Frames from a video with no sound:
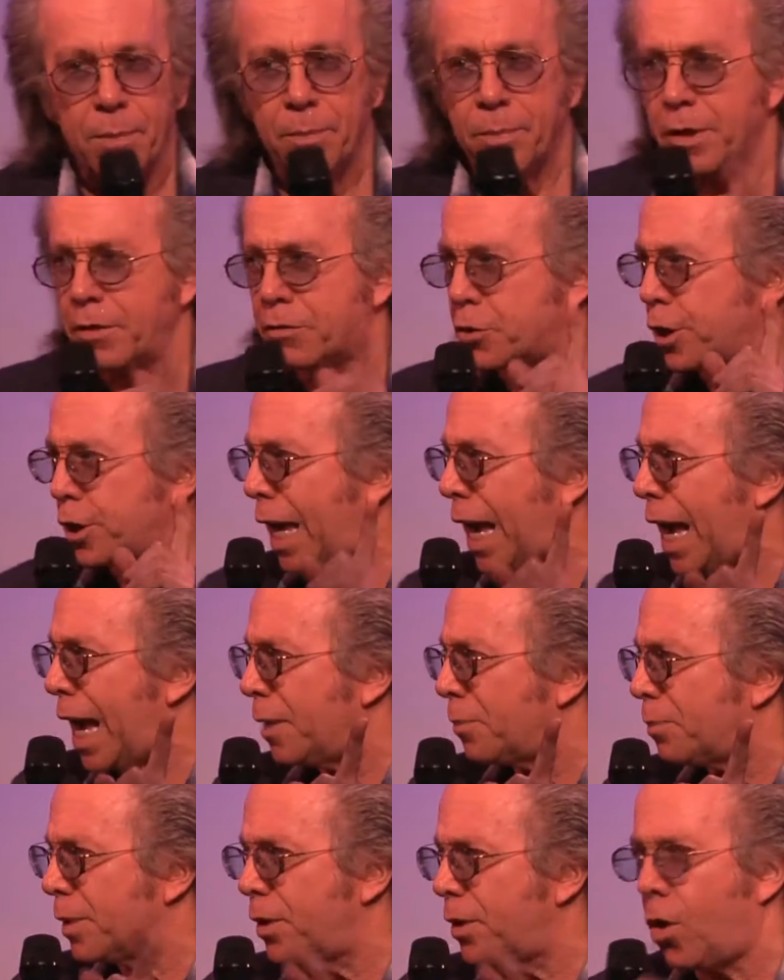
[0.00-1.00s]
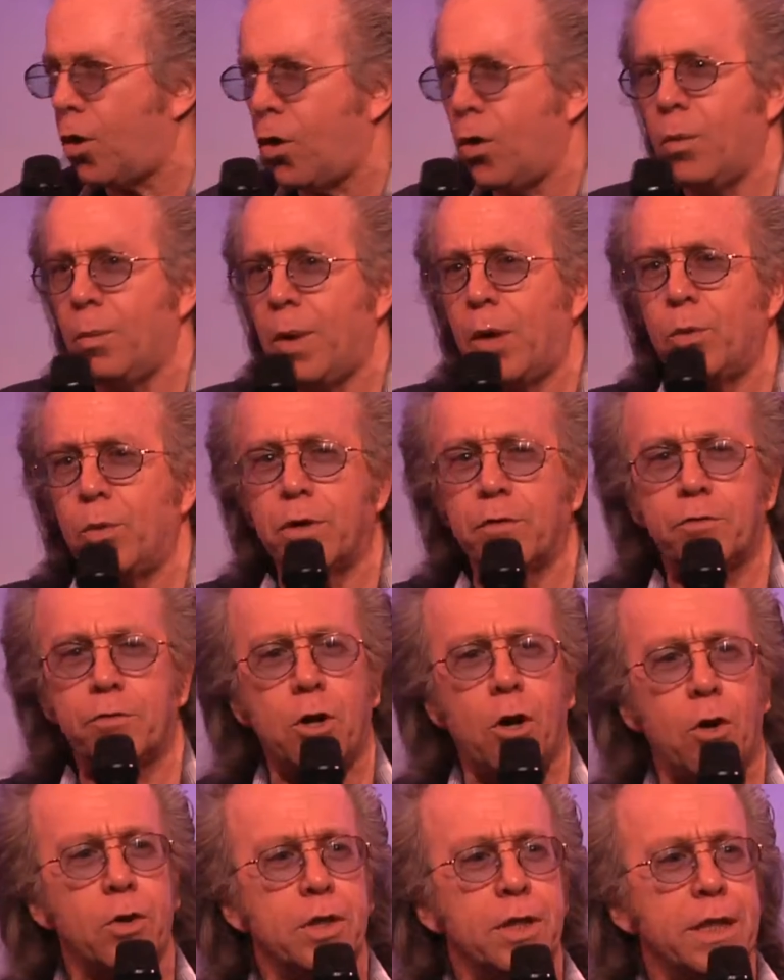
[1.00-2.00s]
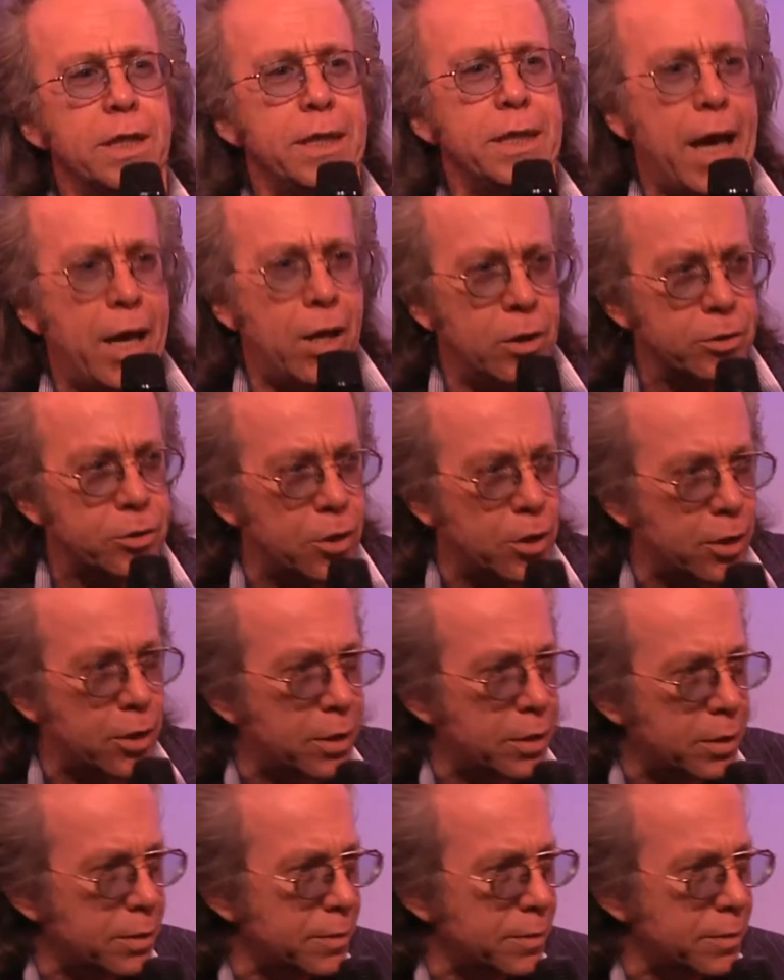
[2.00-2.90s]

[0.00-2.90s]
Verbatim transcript: but if she had been home, I would have totally nailed her.